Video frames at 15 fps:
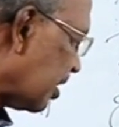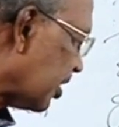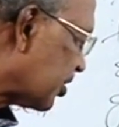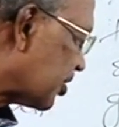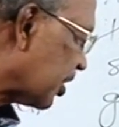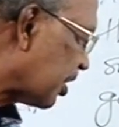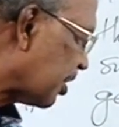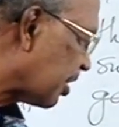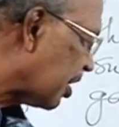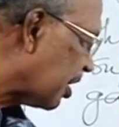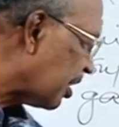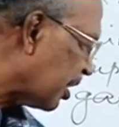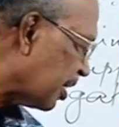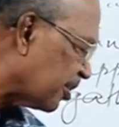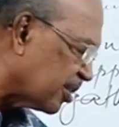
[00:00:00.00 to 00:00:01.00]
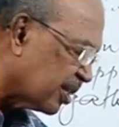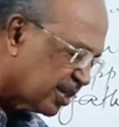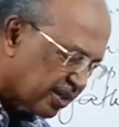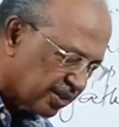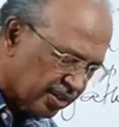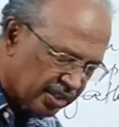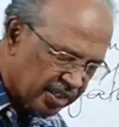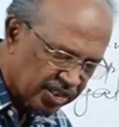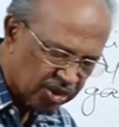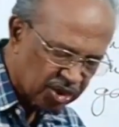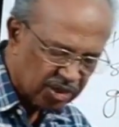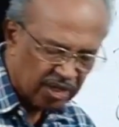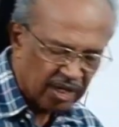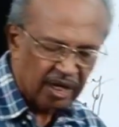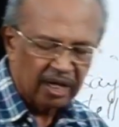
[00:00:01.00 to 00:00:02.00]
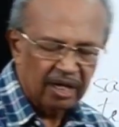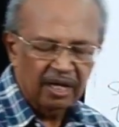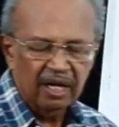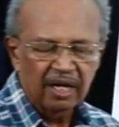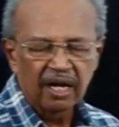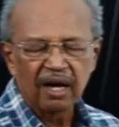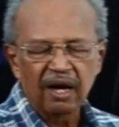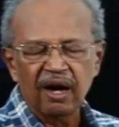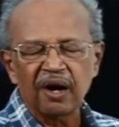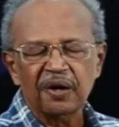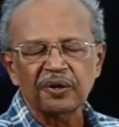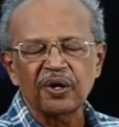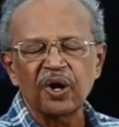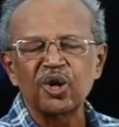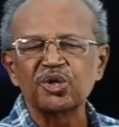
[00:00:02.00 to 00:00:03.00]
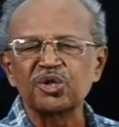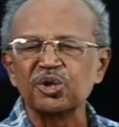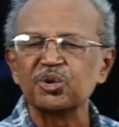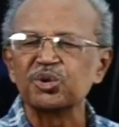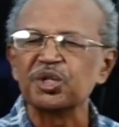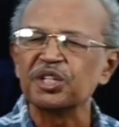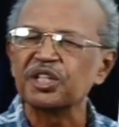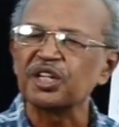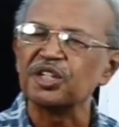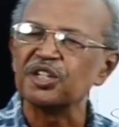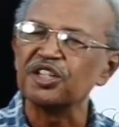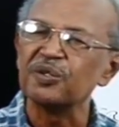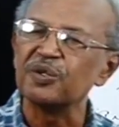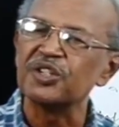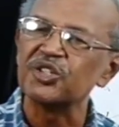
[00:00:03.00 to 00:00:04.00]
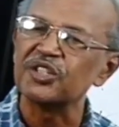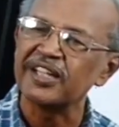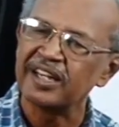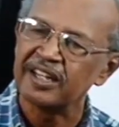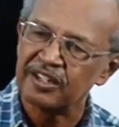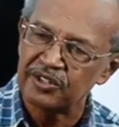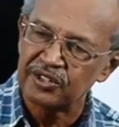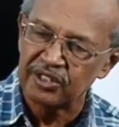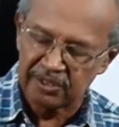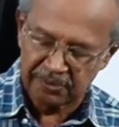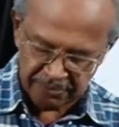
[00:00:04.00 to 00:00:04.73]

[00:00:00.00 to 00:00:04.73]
disagree, intend, etc. are not used in the continuous tense.